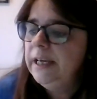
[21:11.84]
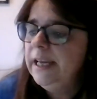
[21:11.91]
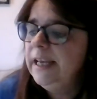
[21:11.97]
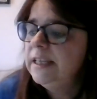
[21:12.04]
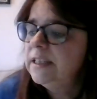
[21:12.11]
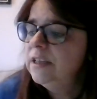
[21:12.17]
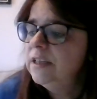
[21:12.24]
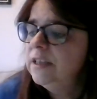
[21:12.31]

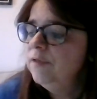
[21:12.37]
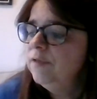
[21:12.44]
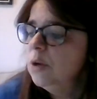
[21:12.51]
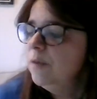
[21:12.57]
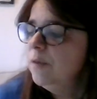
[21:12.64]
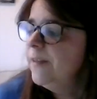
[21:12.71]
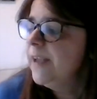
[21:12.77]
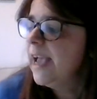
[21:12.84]
It's the view
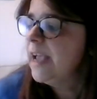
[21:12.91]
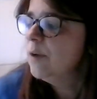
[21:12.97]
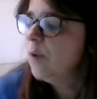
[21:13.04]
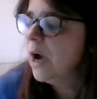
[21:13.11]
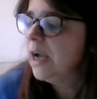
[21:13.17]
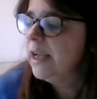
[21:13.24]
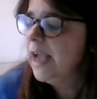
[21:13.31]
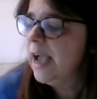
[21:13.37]
of the
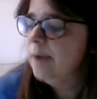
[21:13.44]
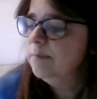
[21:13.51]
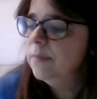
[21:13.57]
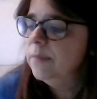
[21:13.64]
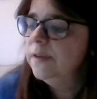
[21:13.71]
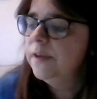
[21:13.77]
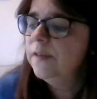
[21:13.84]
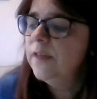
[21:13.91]

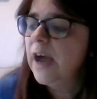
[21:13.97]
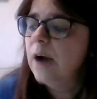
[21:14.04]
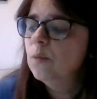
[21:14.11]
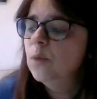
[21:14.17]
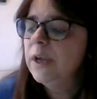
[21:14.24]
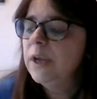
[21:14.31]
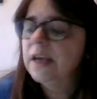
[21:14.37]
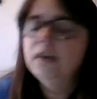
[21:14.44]
AYM that that
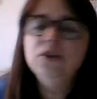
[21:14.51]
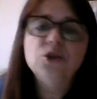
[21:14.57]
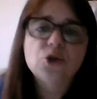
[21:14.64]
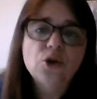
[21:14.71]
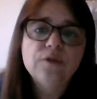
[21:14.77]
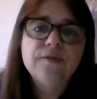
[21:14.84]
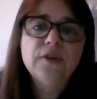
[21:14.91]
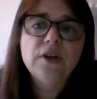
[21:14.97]
weakened
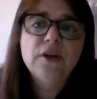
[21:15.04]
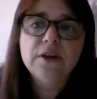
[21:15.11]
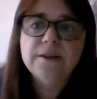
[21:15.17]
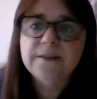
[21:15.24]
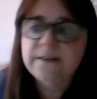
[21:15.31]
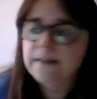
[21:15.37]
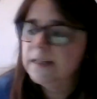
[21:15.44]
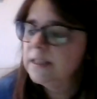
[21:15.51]

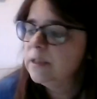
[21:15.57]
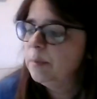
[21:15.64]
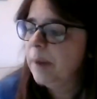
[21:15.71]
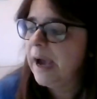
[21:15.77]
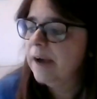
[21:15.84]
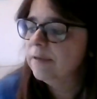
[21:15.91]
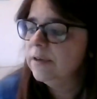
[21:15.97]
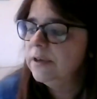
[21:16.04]
governance that's
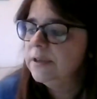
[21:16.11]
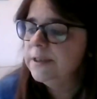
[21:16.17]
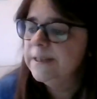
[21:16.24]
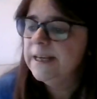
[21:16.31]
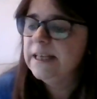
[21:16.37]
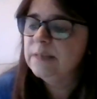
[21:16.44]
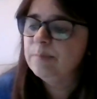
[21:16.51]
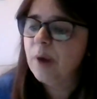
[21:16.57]
apparent
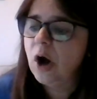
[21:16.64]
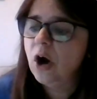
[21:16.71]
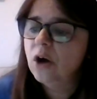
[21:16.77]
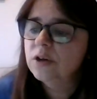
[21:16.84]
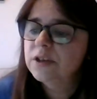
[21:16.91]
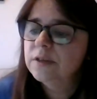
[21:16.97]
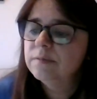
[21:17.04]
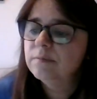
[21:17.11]
is
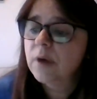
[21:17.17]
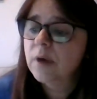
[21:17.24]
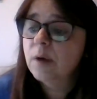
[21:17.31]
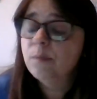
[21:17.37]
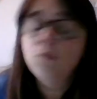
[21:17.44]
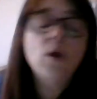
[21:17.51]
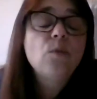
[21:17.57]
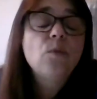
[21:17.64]
part of
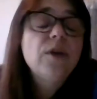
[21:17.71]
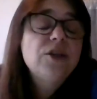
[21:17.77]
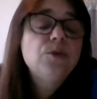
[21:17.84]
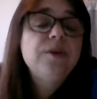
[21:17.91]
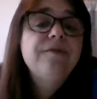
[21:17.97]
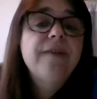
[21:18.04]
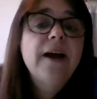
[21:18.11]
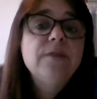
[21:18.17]
which
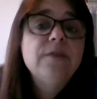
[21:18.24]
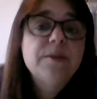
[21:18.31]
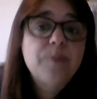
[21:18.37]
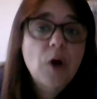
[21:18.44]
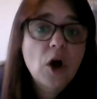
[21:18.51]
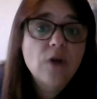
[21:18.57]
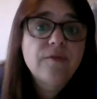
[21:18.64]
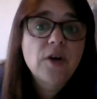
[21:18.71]
we found as
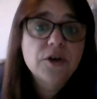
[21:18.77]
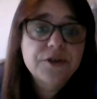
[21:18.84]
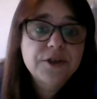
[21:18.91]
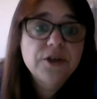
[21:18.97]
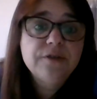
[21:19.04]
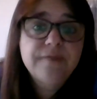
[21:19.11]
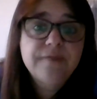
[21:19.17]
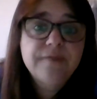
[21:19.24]
part of our
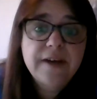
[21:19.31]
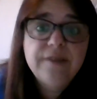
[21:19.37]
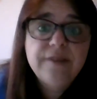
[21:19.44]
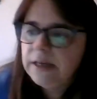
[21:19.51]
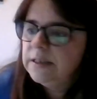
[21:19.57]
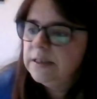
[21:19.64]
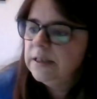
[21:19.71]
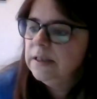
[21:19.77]
survey
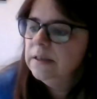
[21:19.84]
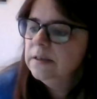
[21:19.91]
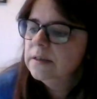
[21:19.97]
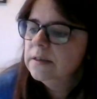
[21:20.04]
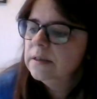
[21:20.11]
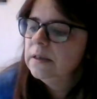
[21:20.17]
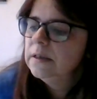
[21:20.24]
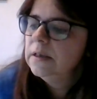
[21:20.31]

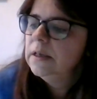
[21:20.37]
findings,